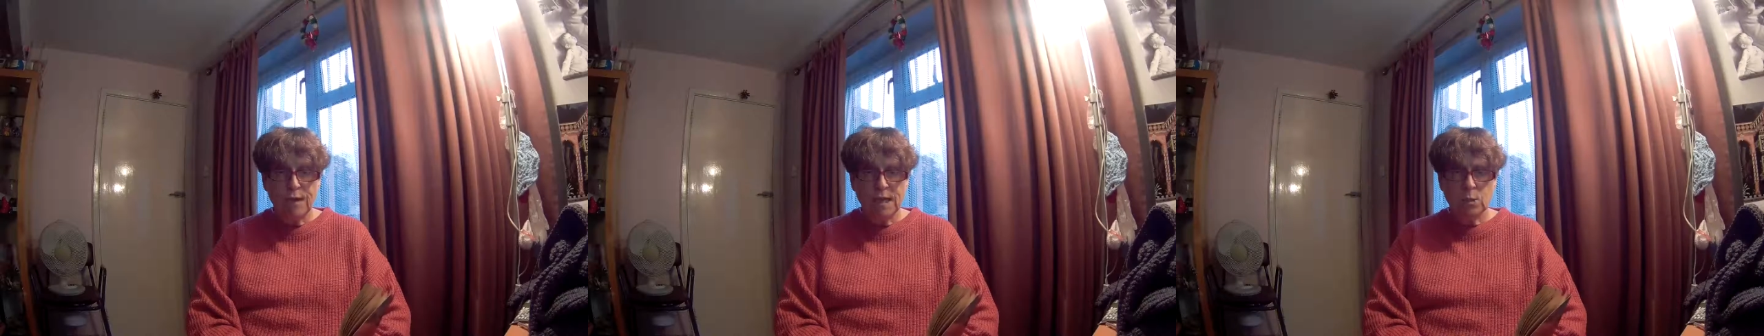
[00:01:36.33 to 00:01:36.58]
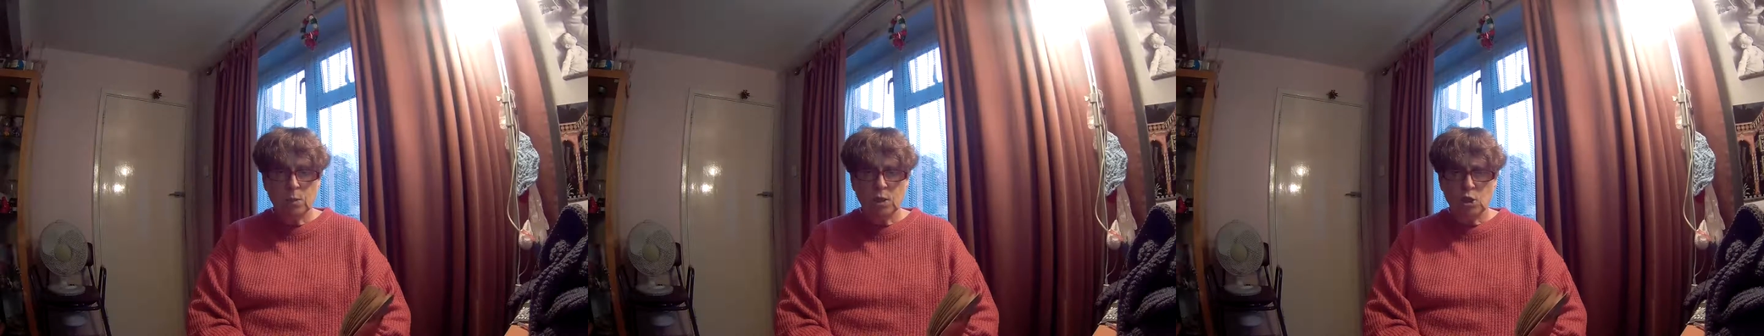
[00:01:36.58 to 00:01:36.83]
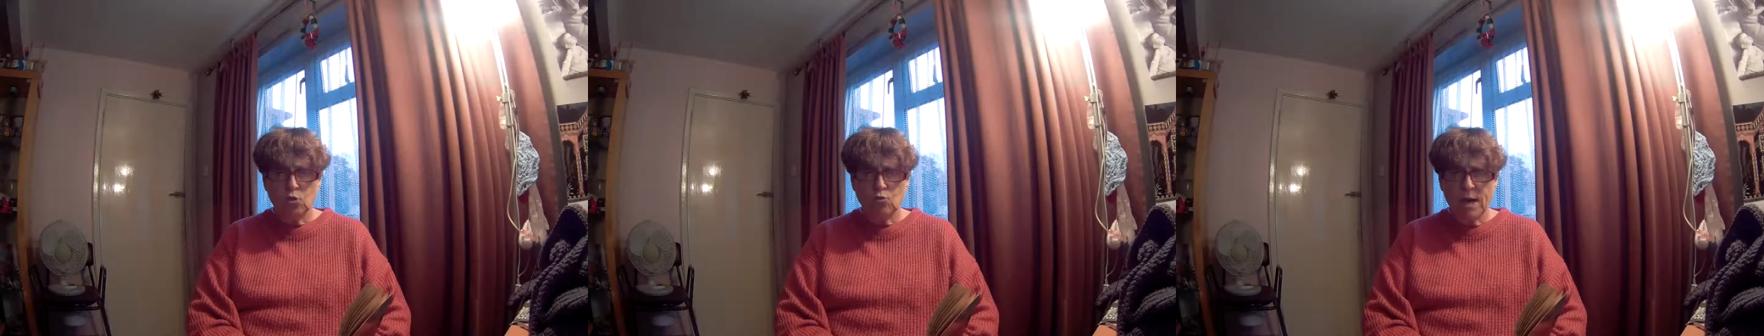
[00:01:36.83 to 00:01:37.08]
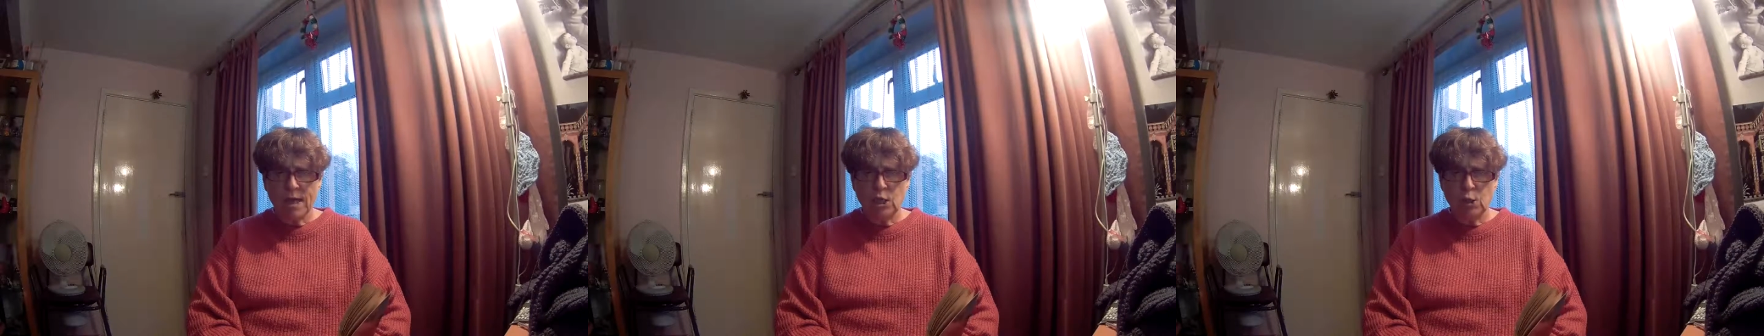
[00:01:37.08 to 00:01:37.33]
face with a
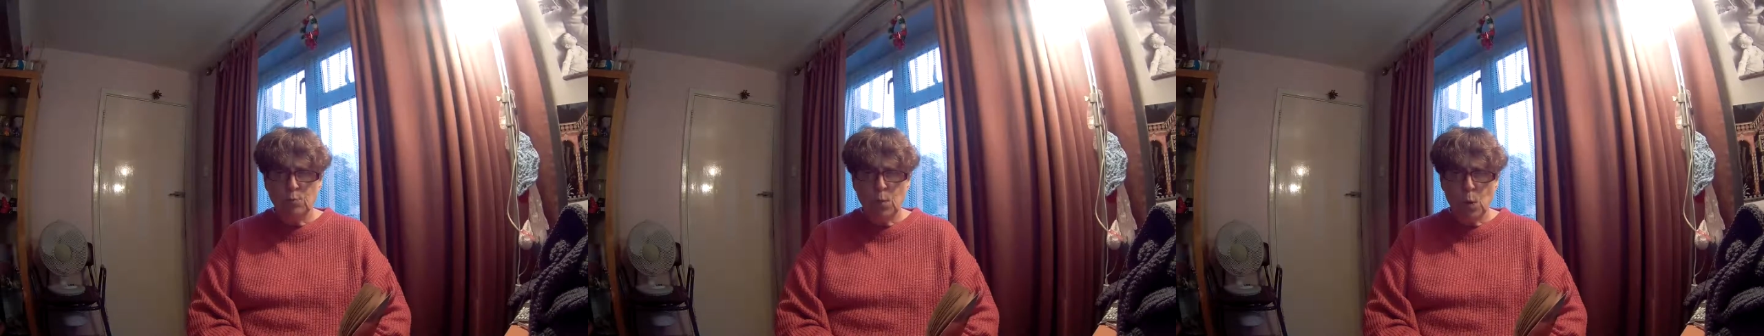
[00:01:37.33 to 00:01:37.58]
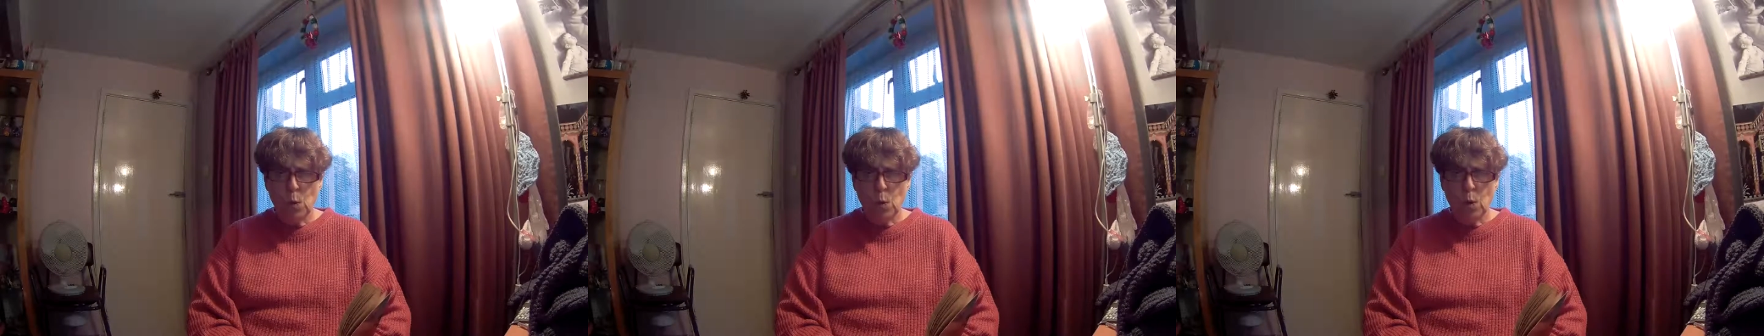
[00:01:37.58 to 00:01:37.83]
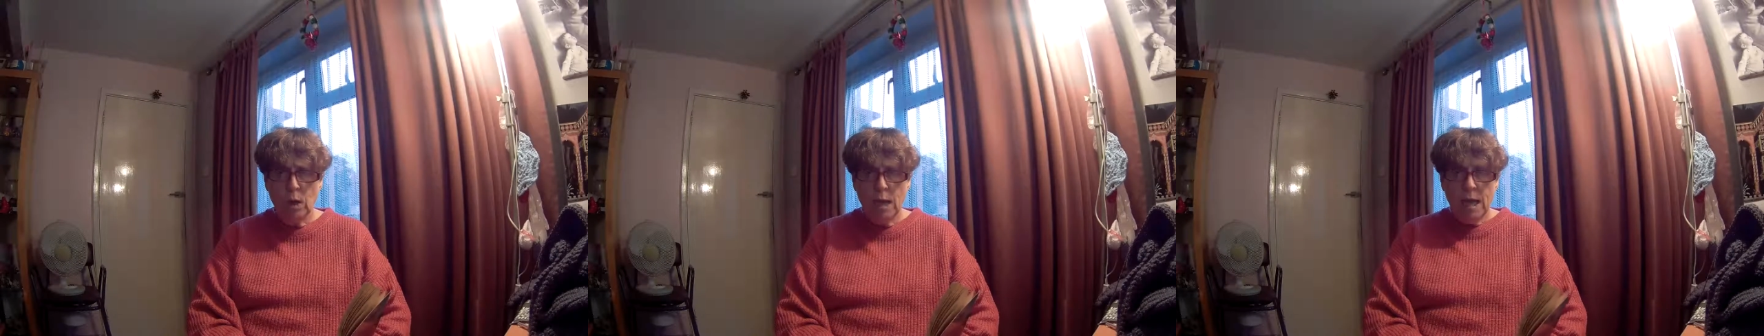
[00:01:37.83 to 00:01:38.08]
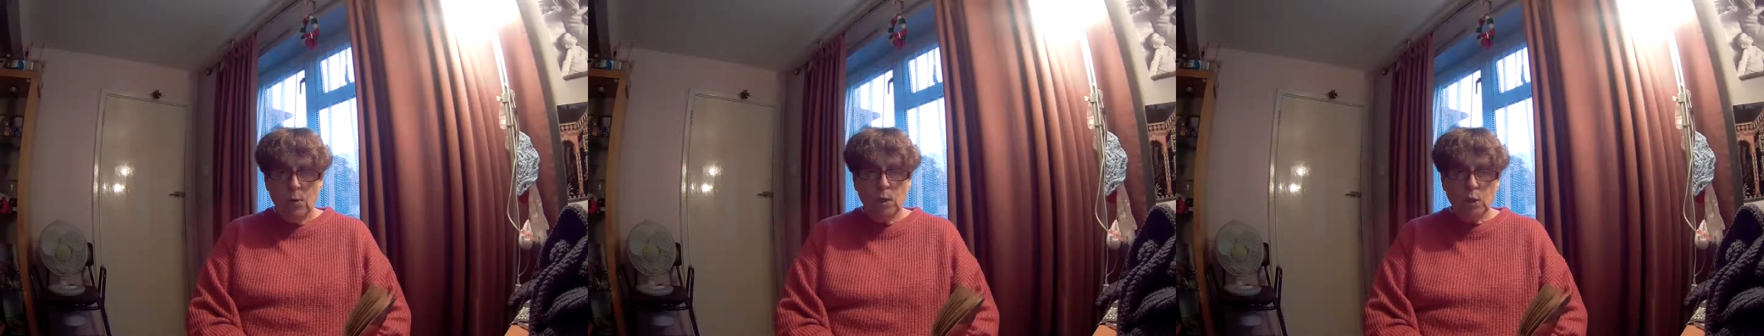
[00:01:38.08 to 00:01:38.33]
strange boar
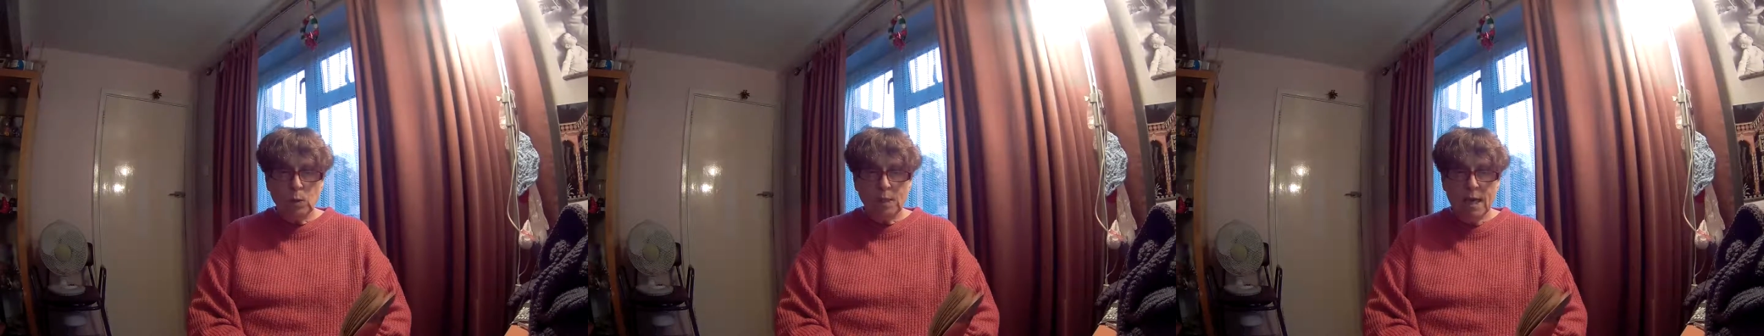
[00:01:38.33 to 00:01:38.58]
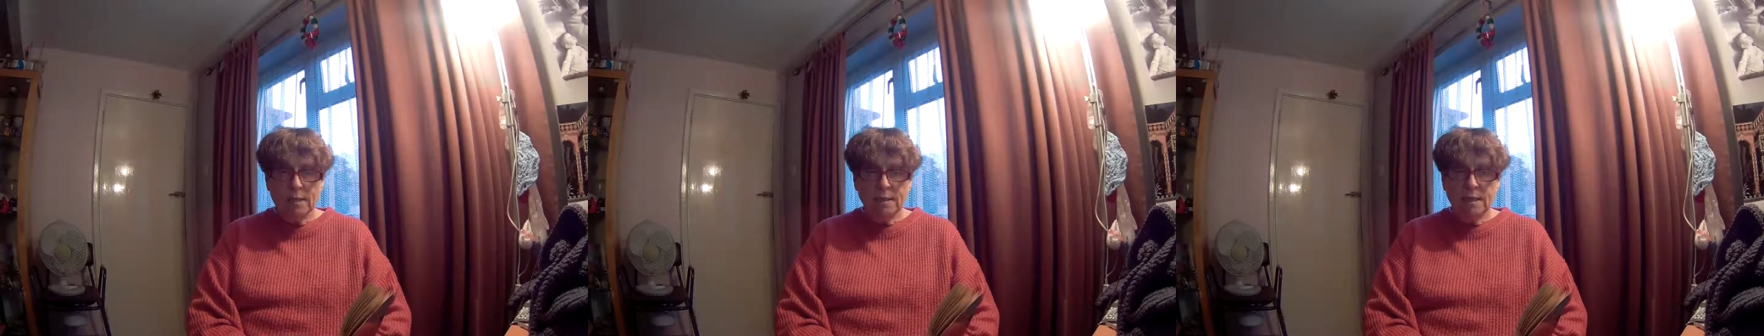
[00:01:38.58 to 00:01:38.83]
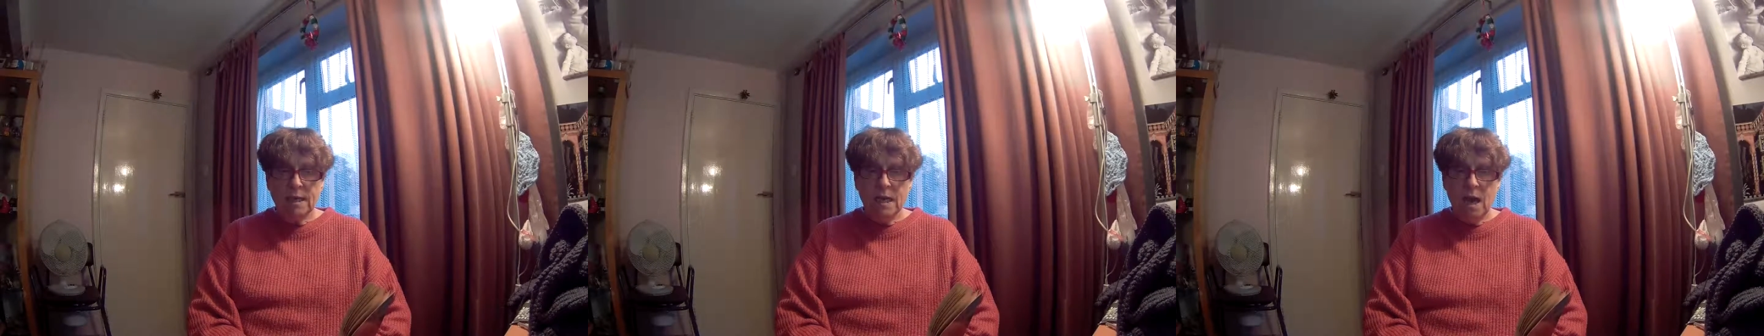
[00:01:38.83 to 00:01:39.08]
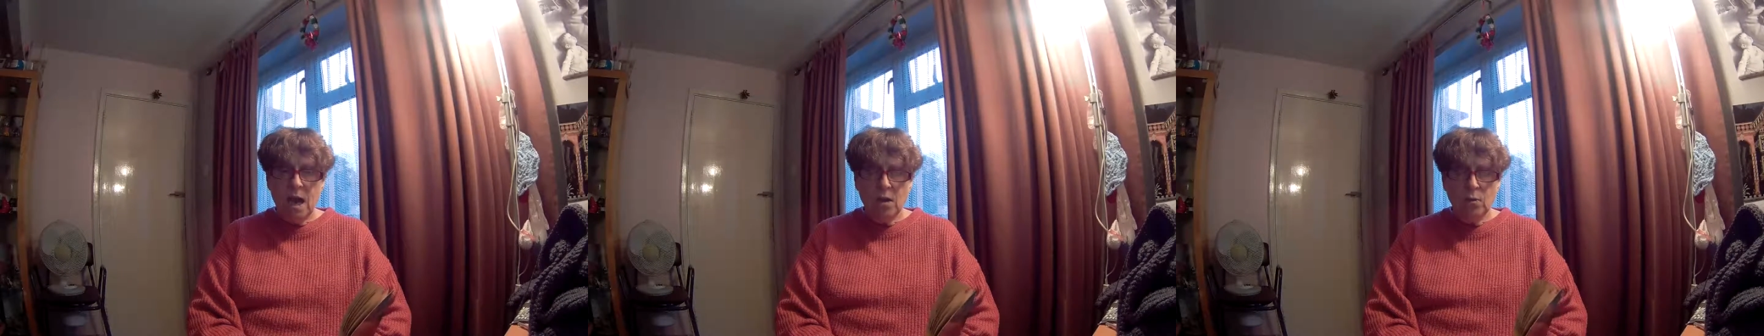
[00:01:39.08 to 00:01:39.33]
which was hunting
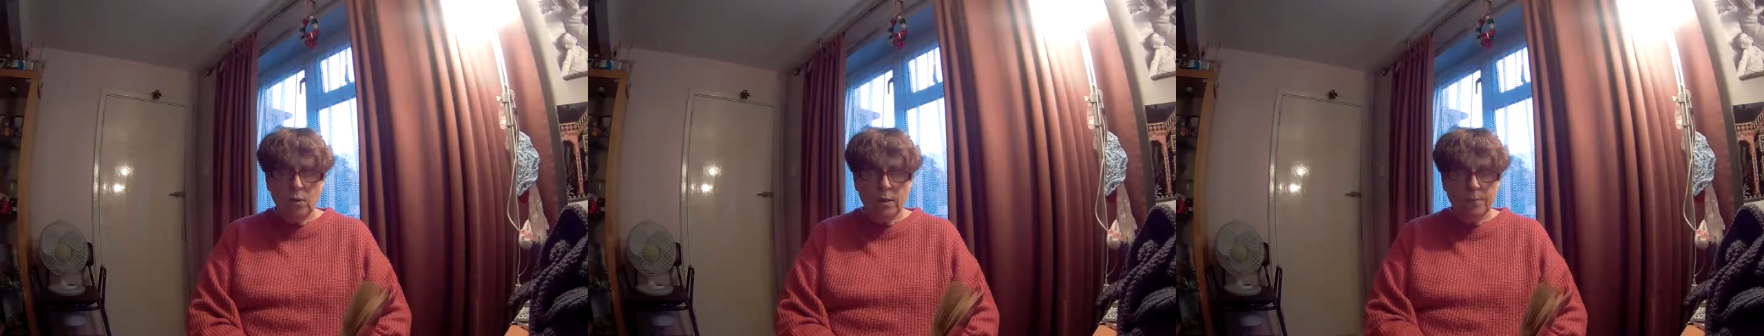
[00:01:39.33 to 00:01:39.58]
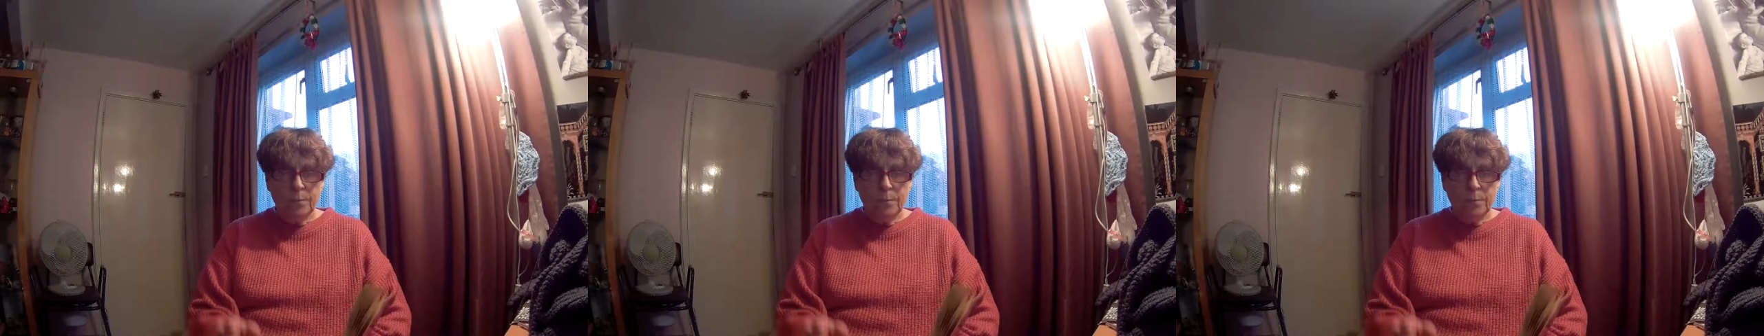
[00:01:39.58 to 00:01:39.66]
alone.